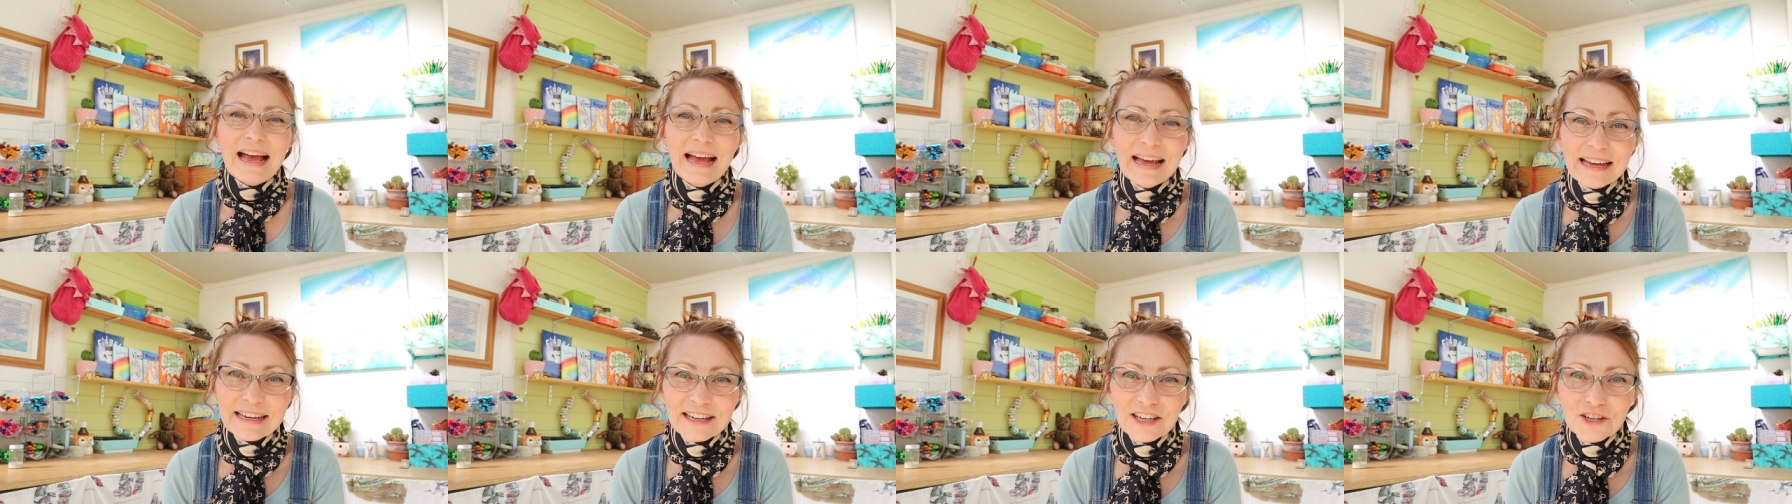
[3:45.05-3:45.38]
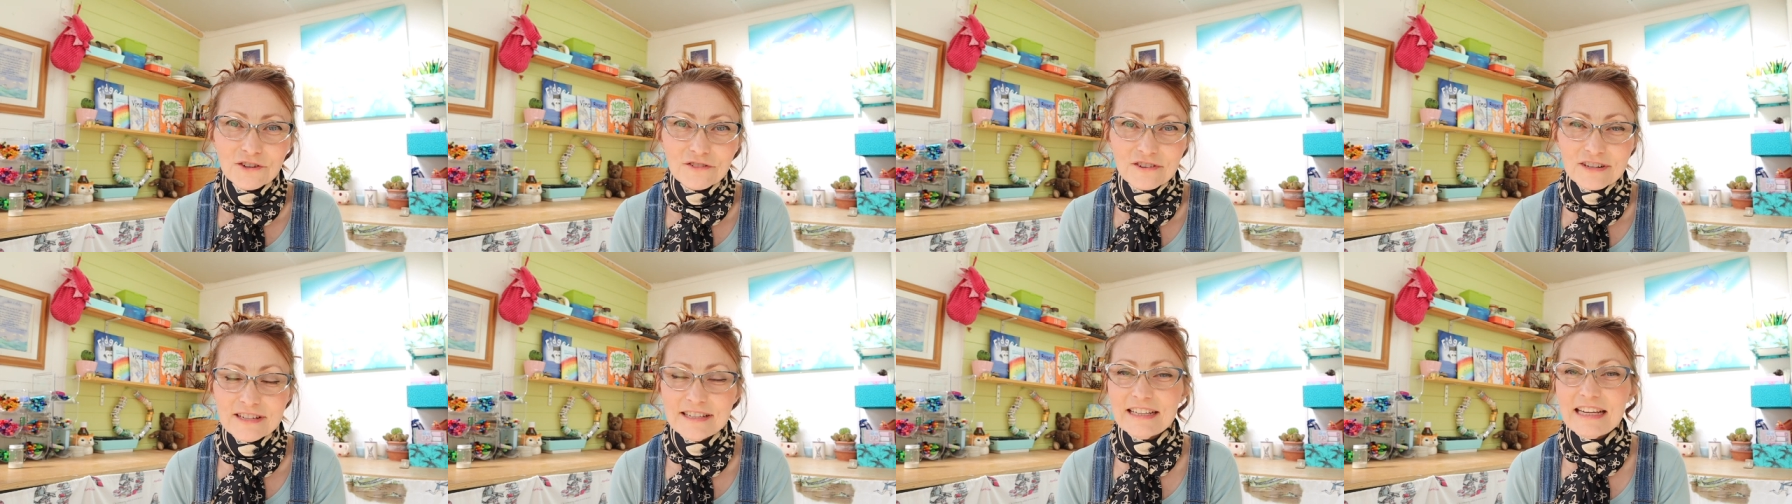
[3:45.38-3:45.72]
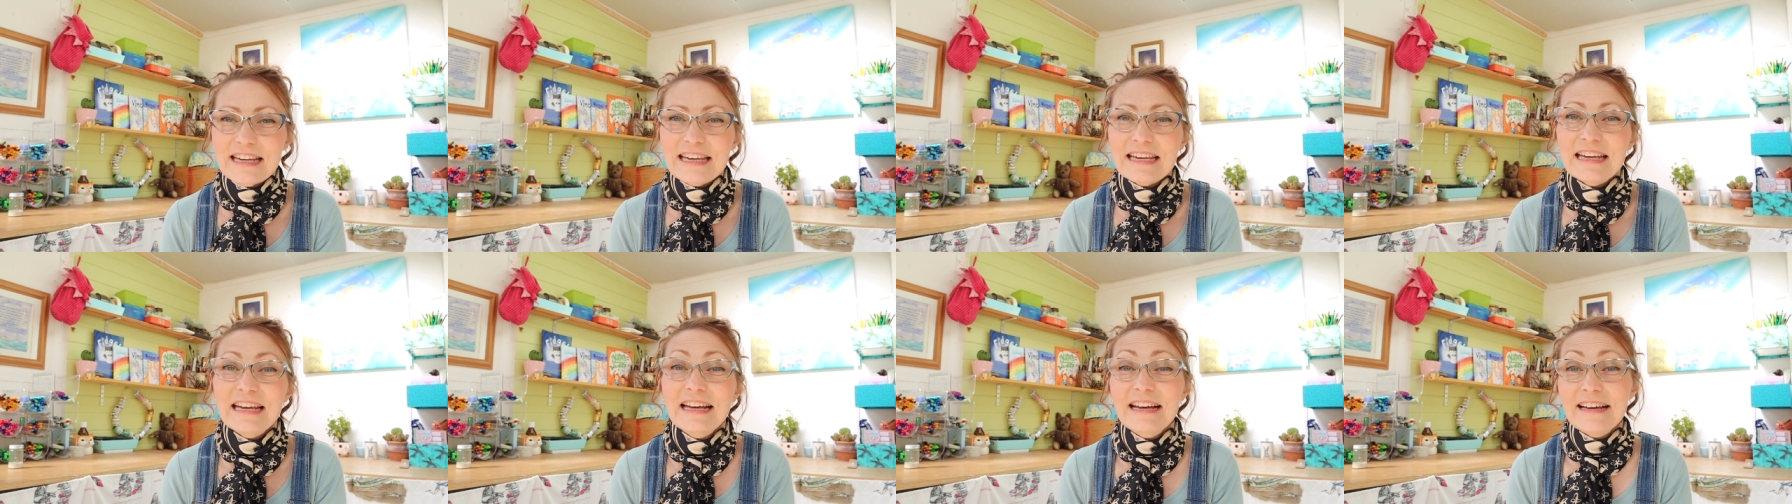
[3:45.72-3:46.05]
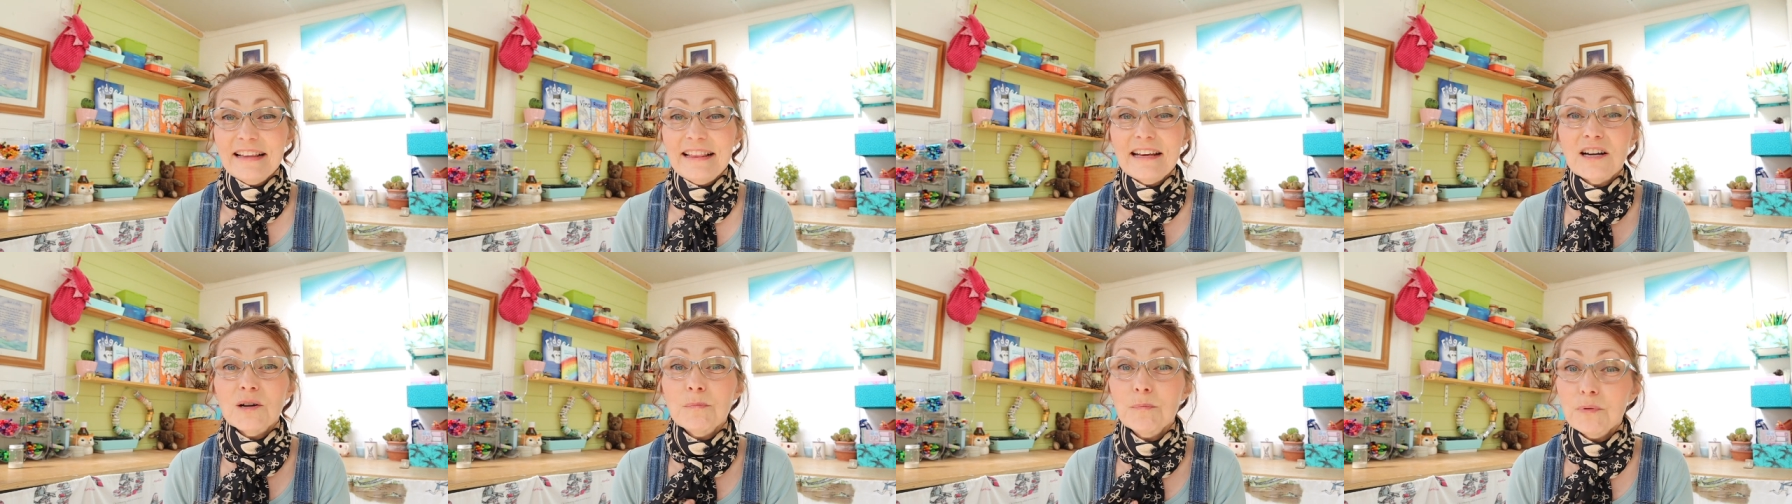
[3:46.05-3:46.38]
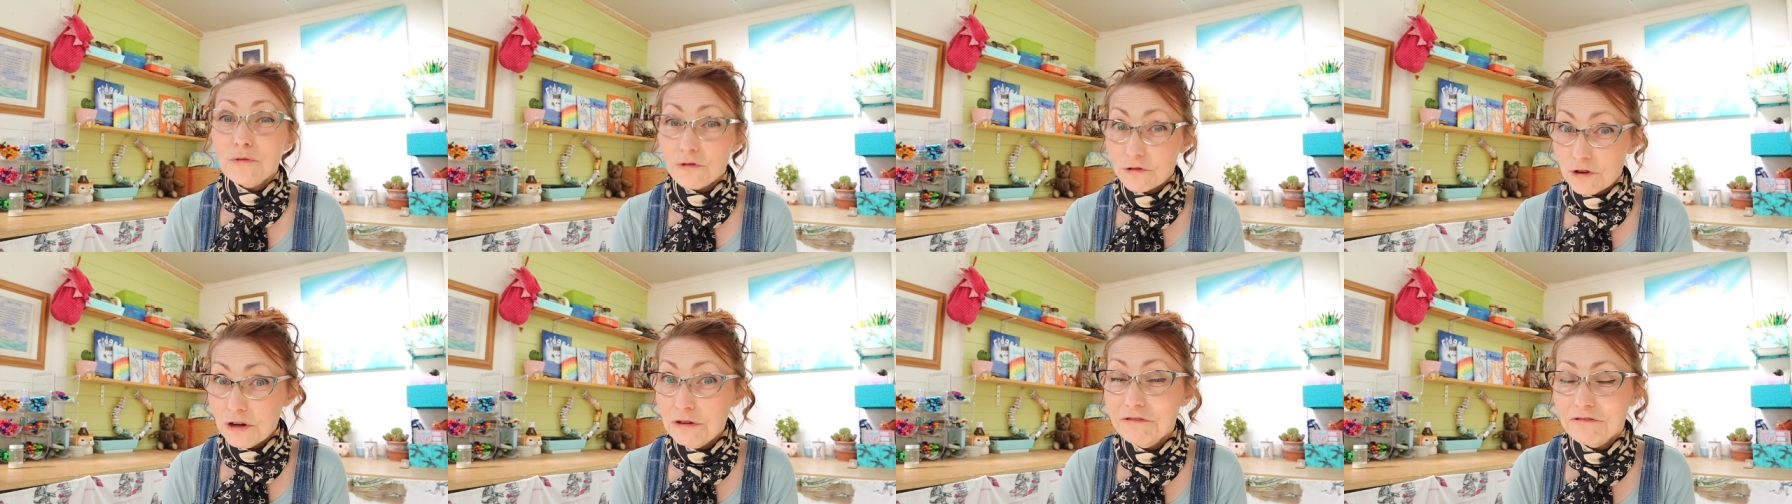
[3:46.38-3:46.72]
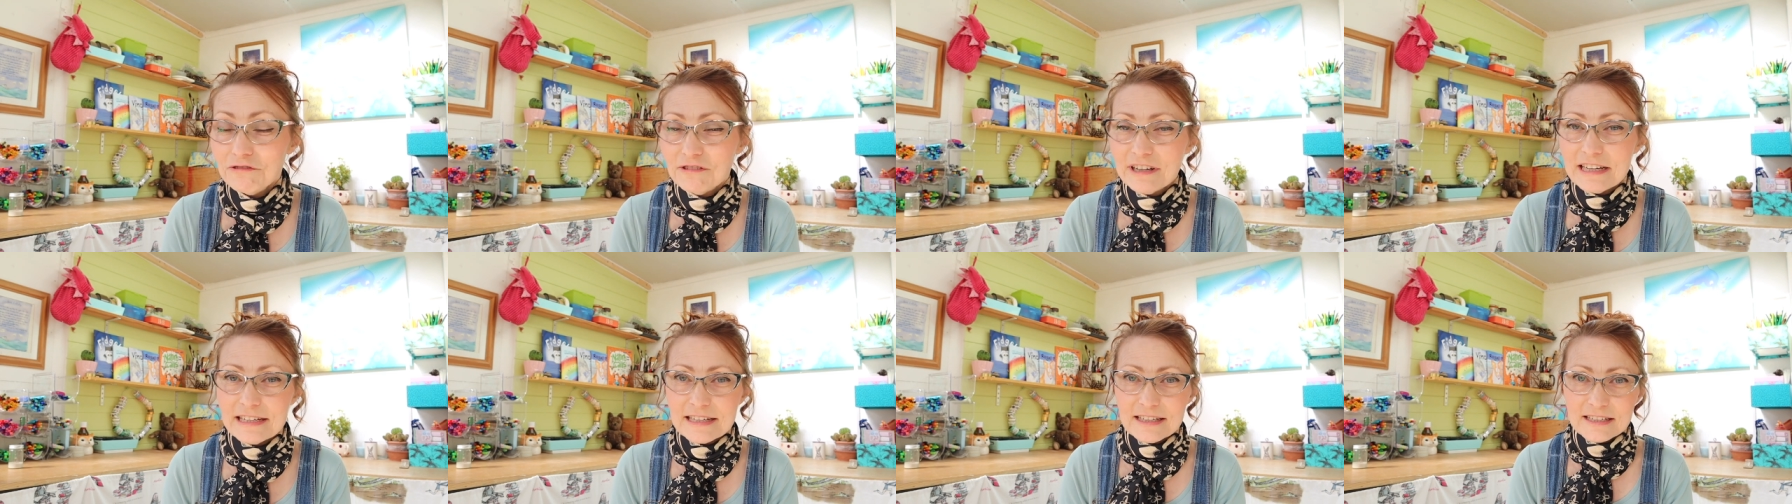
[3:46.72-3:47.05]
accuracy that a
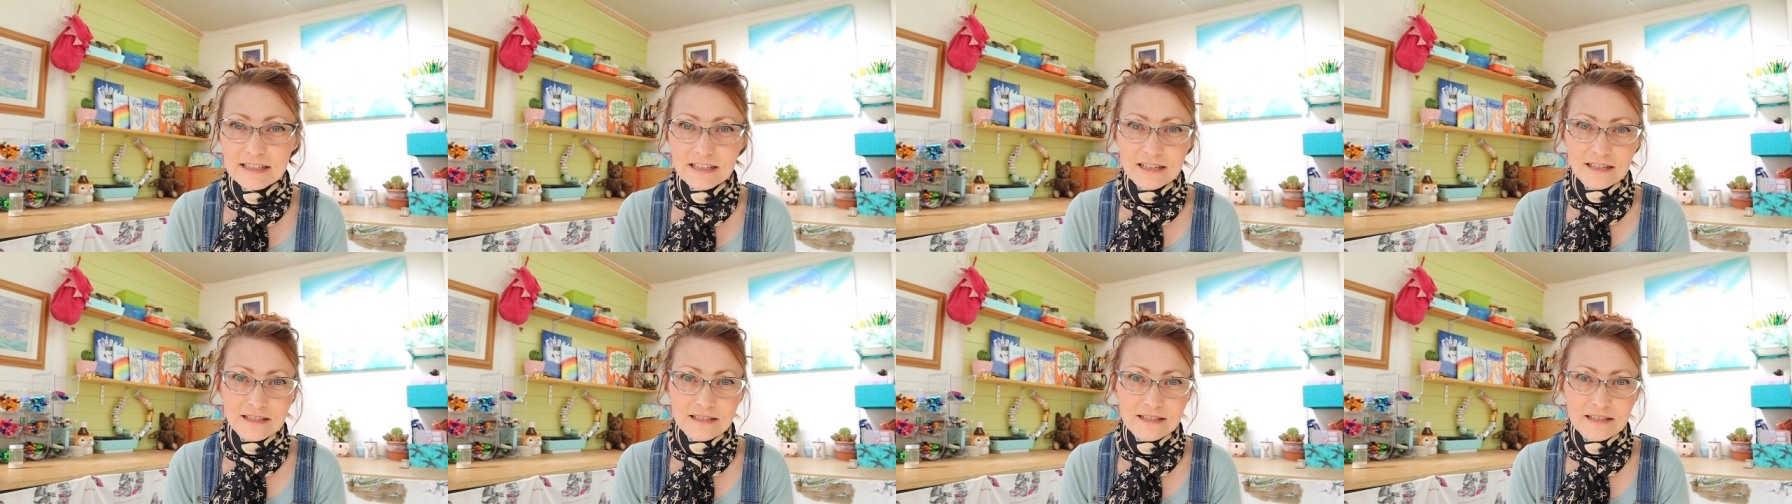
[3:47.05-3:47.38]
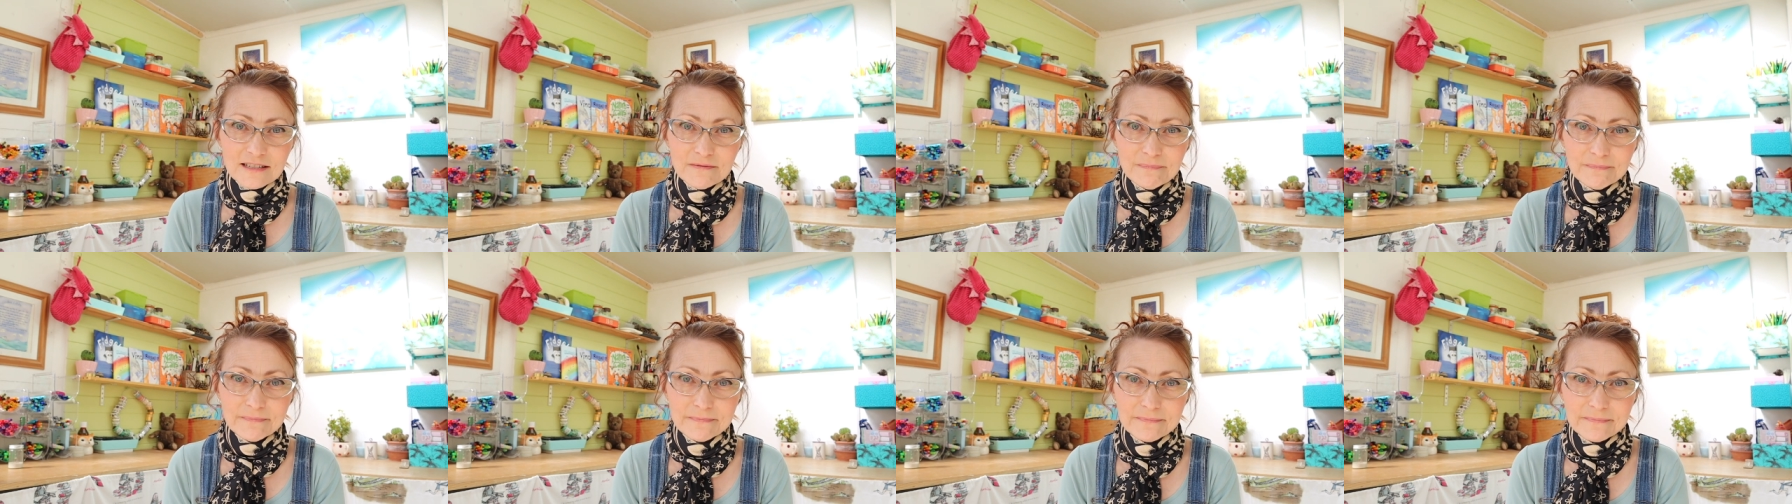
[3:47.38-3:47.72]
proofreader does.